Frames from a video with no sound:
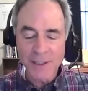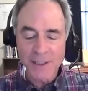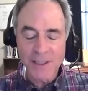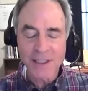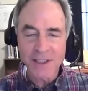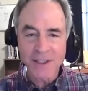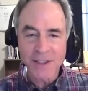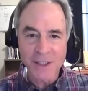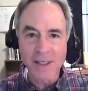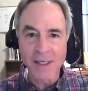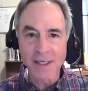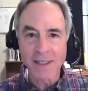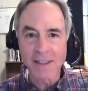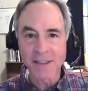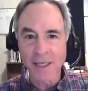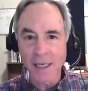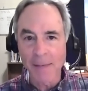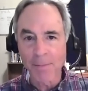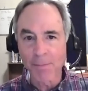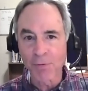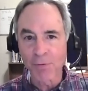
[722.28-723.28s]
is an
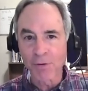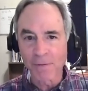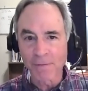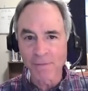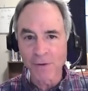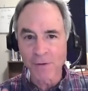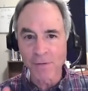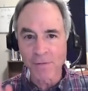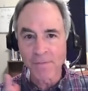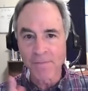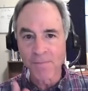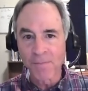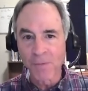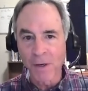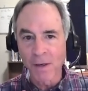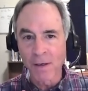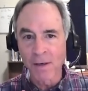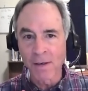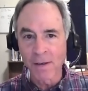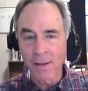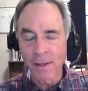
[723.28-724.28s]
example of you
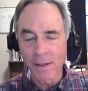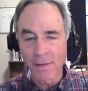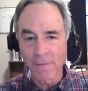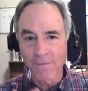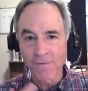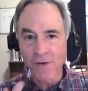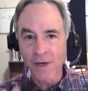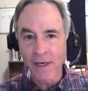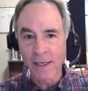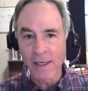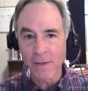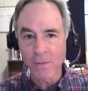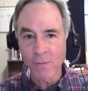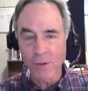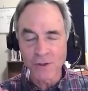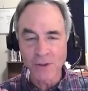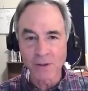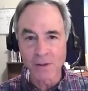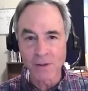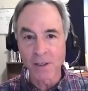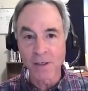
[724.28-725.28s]
are going to find
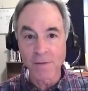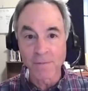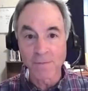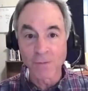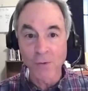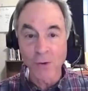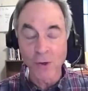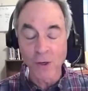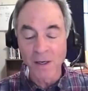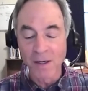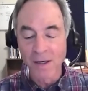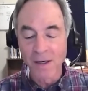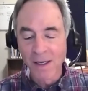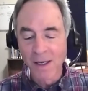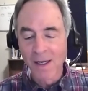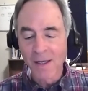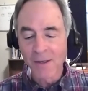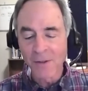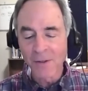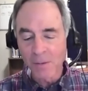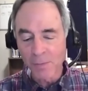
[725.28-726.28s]
what you're looking for,
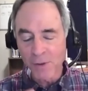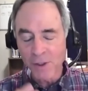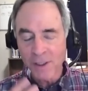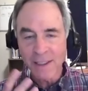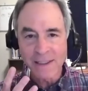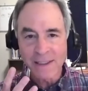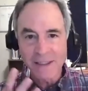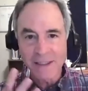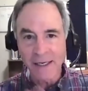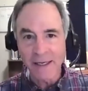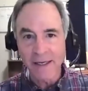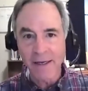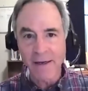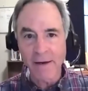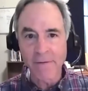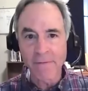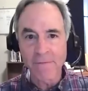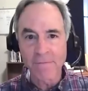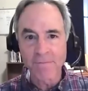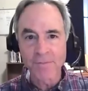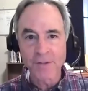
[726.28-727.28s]
because they
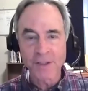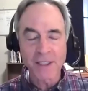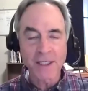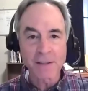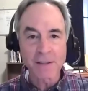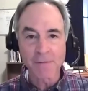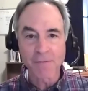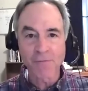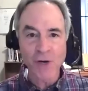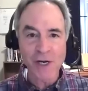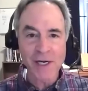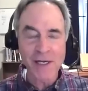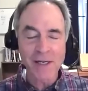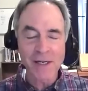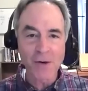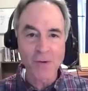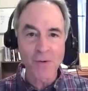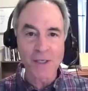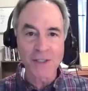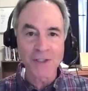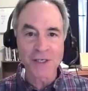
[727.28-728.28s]
gave schizophrenia
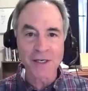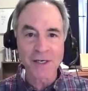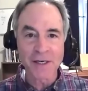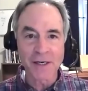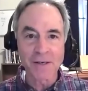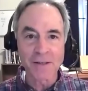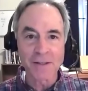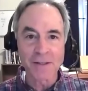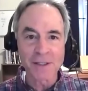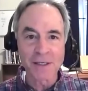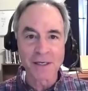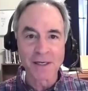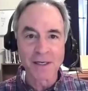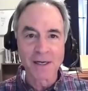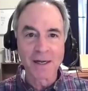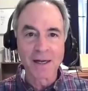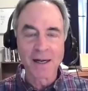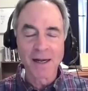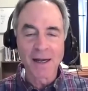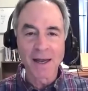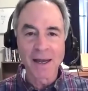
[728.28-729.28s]
questionnaires,
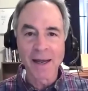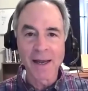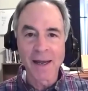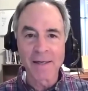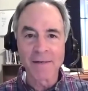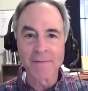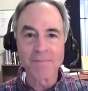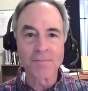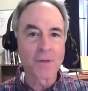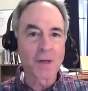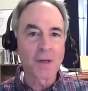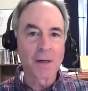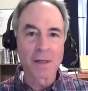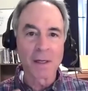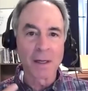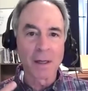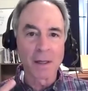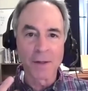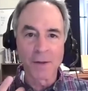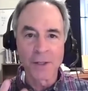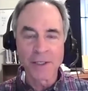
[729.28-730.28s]
and
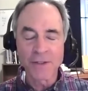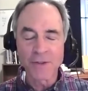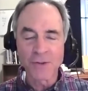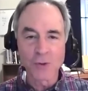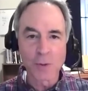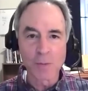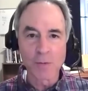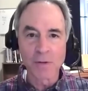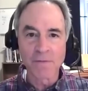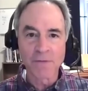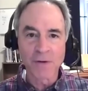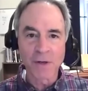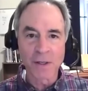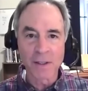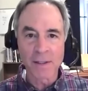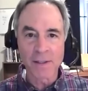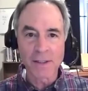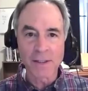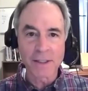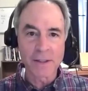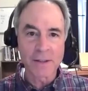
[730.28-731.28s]
these normal
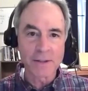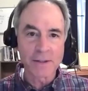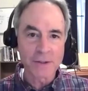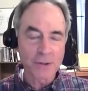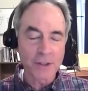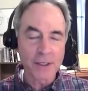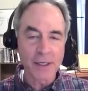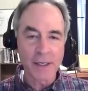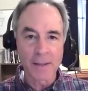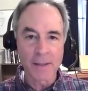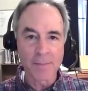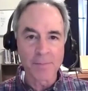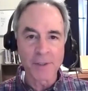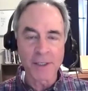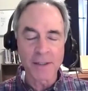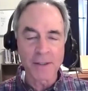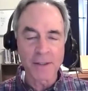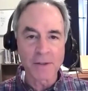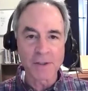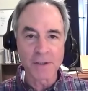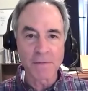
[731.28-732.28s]
volunteers who got a big
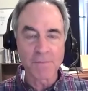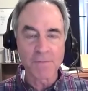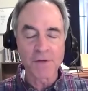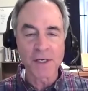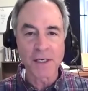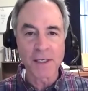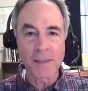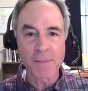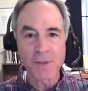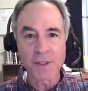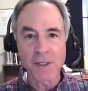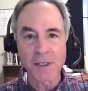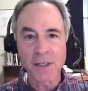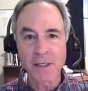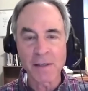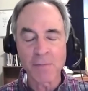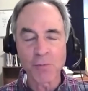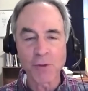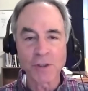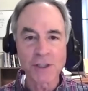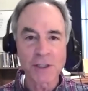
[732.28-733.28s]
dose of
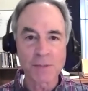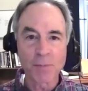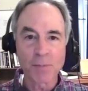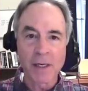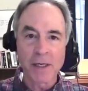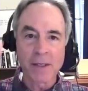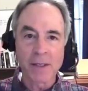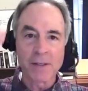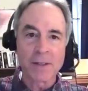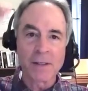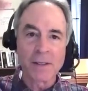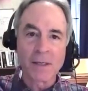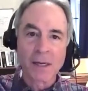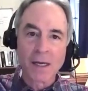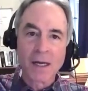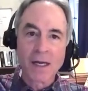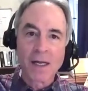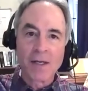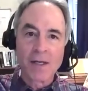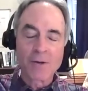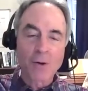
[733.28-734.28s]
DMT responded,
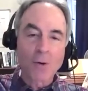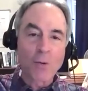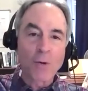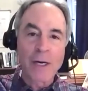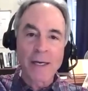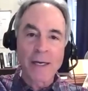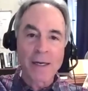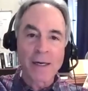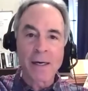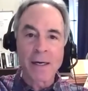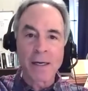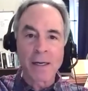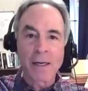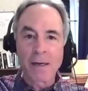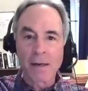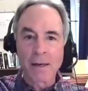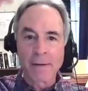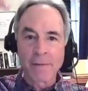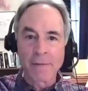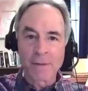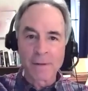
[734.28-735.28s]
quite high
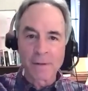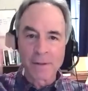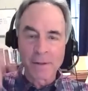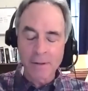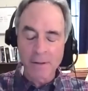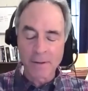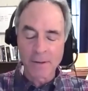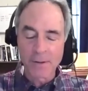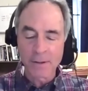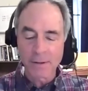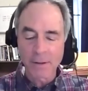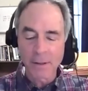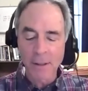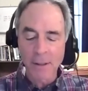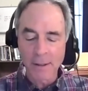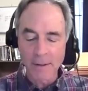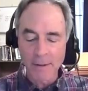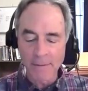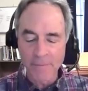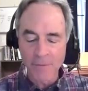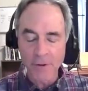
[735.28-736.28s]
on
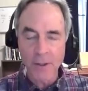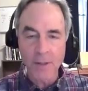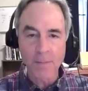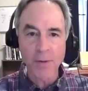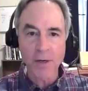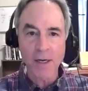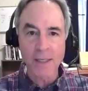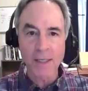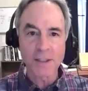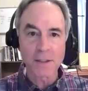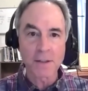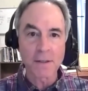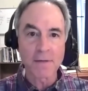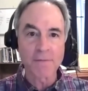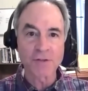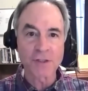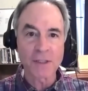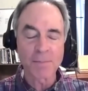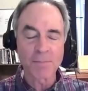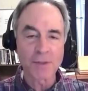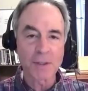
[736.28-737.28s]
the positive
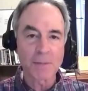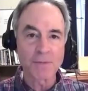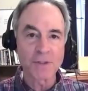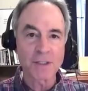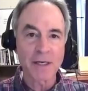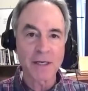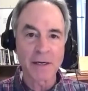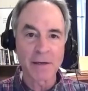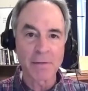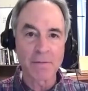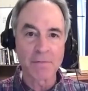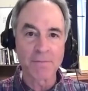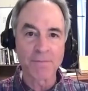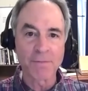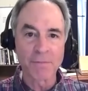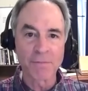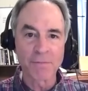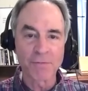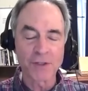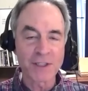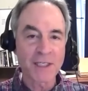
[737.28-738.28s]
symptom scale
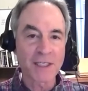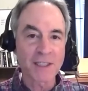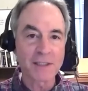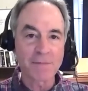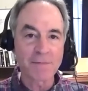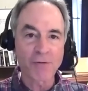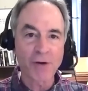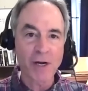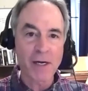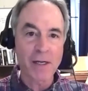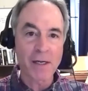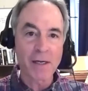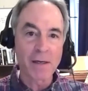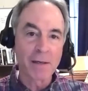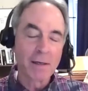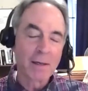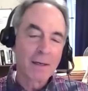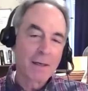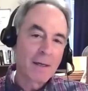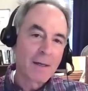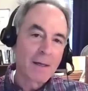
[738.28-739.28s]
for schizophrenia,
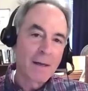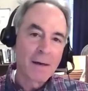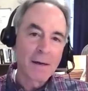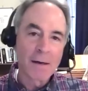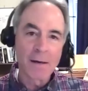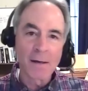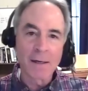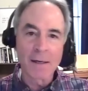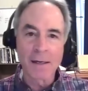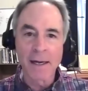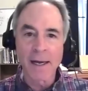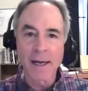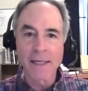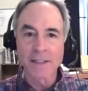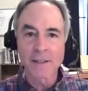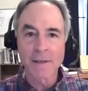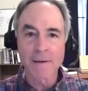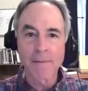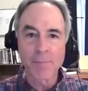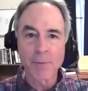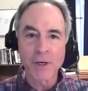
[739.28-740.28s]
as
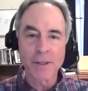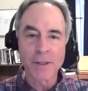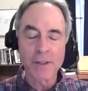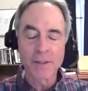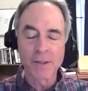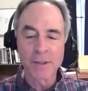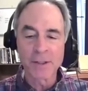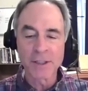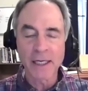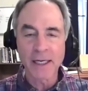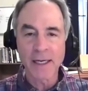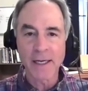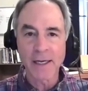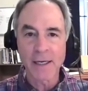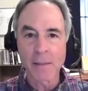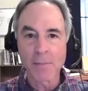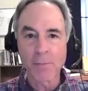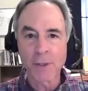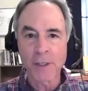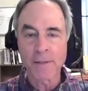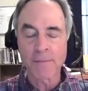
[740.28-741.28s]
compared, to
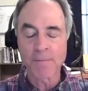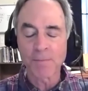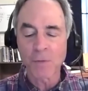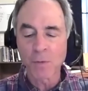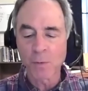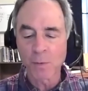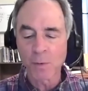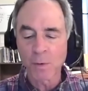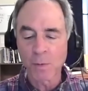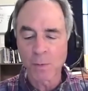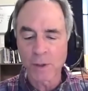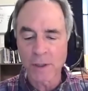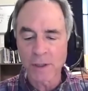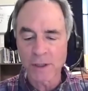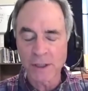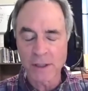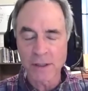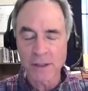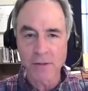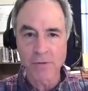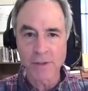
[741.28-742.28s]
ketamine, which
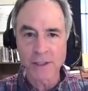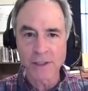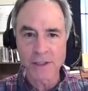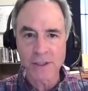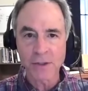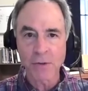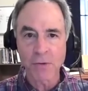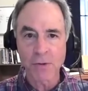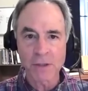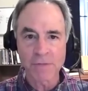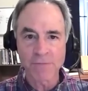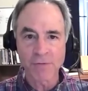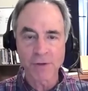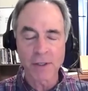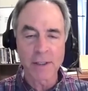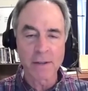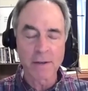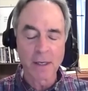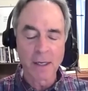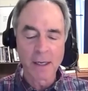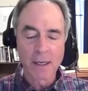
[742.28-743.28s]
increased scores for
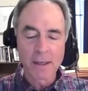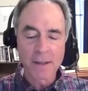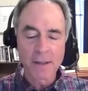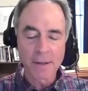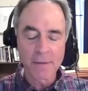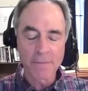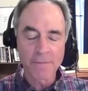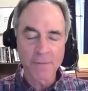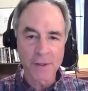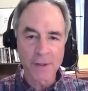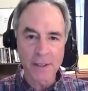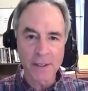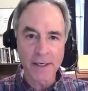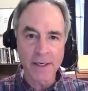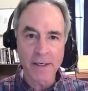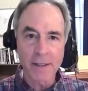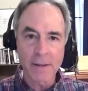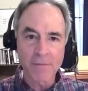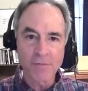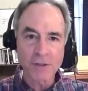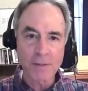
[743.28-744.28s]
the
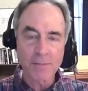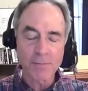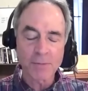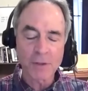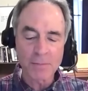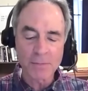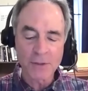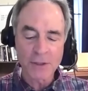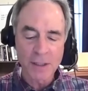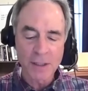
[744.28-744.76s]
negative symptoms.